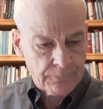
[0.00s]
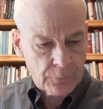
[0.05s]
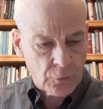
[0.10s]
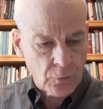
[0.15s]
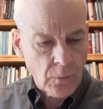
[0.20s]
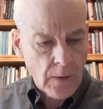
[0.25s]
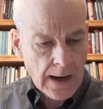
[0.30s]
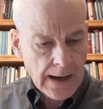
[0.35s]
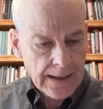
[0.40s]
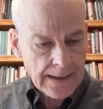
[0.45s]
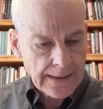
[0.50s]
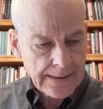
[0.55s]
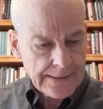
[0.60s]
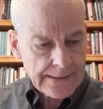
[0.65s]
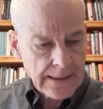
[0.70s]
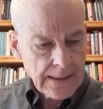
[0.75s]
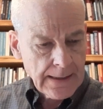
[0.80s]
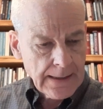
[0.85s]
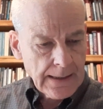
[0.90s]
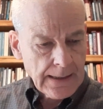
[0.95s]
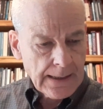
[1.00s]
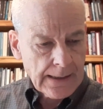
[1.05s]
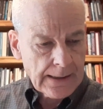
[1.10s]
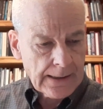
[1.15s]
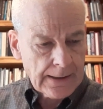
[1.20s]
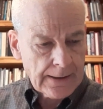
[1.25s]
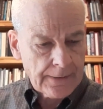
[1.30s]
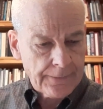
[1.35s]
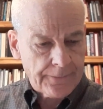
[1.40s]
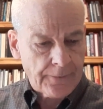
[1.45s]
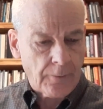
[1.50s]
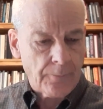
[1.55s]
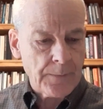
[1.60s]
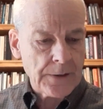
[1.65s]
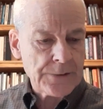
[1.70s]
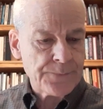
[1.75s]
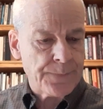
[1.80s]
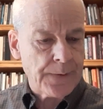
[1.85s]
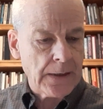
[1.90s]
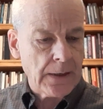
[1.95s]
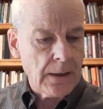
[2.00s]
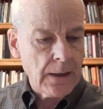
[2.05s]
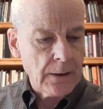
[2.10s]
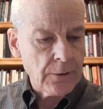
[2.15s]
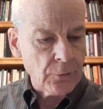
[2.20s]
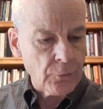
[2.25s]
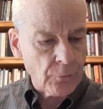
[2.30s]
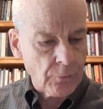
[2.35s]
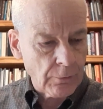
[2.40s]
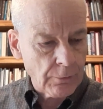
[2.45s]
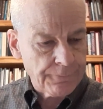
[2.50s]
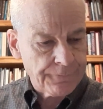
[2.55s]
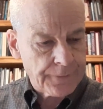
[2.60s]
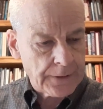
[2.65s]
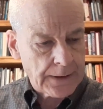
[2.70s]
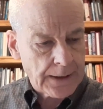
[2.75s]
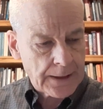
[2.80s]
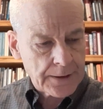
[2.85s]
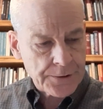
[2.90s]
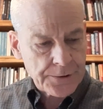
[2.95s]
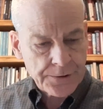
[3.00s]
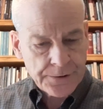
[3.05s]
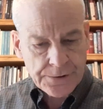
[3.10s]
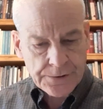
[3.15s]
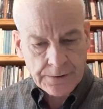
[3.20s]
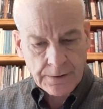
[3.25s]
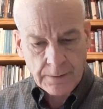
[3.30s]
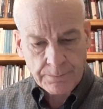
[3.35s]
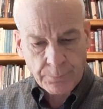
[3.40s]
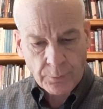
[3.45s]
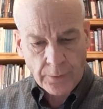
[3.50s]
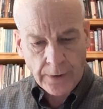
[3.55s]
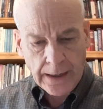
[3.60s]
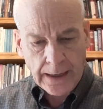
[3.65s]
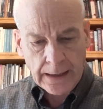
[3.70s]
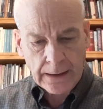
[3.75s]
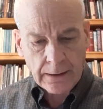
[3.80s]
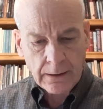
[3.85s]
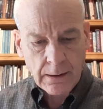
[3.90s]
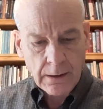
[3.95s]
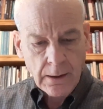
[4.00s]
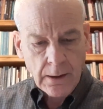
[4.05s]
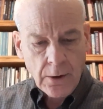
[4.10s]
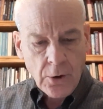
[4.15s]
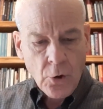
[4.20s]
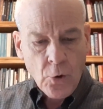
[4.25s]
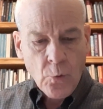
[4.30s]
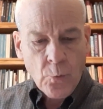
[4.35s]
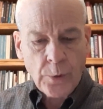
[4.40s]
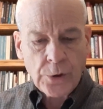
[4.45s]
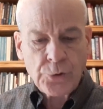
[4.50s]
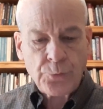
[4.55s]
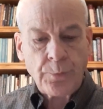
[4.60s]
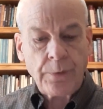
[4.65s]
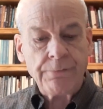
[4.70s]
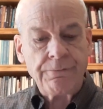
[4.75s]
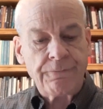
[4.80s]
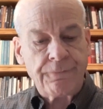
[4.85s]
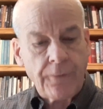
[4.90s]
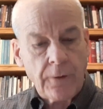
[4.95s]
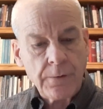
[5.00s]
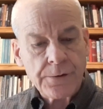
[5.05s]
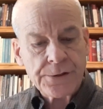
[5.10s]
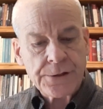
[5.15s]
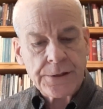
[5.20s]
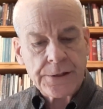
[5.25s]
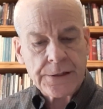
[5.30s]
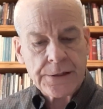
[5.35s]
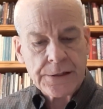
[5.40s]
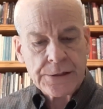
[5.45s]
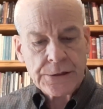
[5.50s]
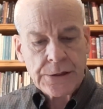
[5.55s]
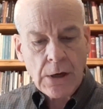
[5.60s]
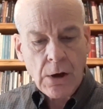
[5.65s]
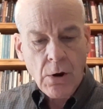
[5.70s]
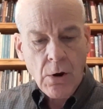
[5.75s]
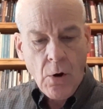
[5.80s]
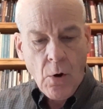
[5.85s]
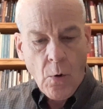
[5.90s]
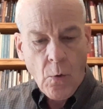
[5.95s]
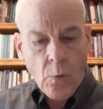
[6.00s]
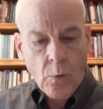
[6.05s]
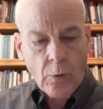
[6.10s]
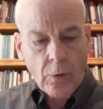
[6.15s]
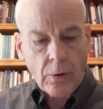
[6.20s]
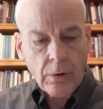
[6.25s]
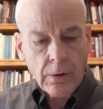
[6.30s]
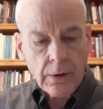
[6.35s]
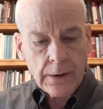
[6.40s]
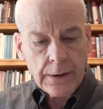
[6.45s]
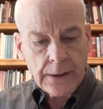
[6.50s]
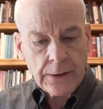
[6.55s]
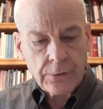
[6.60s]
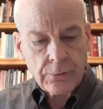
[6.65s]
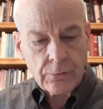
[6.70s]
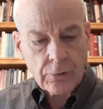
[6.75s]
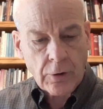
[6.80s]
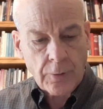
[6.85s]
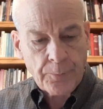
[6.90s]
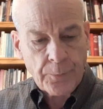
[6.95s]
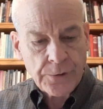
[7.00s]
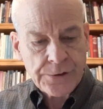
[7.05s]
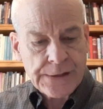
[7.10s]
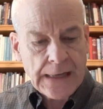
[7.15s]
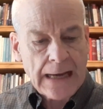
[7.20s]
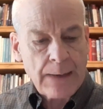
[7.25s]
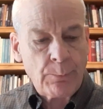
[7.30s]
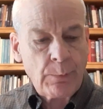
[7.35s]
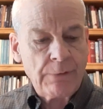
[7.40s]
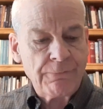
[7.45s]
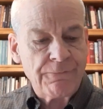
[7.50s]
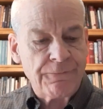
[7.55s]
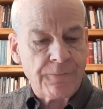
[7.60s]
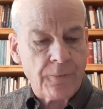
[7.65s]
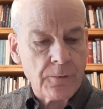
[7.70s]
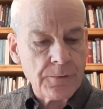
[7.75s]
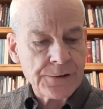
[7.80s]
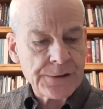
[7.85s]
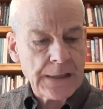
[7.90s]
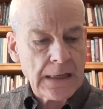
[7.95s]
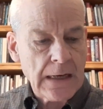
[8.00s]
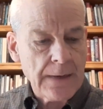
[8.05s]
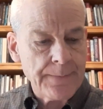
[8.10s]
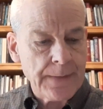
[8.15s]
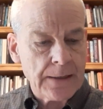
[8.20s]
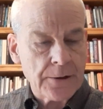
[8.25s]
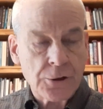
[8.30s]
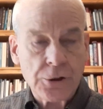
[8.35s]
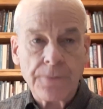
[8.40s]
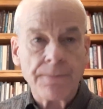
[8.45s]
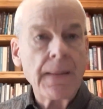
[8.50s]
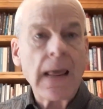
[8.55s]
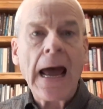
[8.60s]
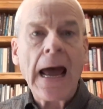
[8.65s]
two eyes. There must be nerve connections to the brain, which reverses or interprets a reverse image.